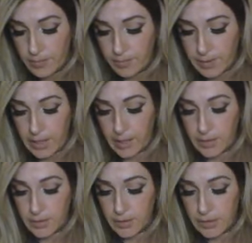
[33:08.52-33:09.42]
but yeah,
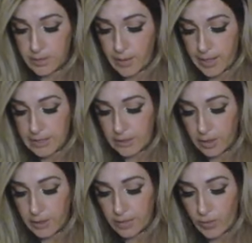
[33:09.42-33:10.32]
so that's why I
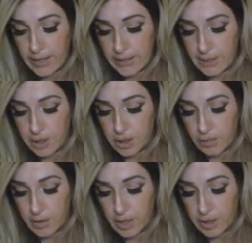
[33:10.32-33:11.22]
started the wet t-shirt
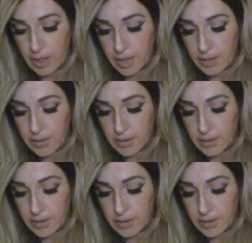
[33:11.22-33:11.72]
project,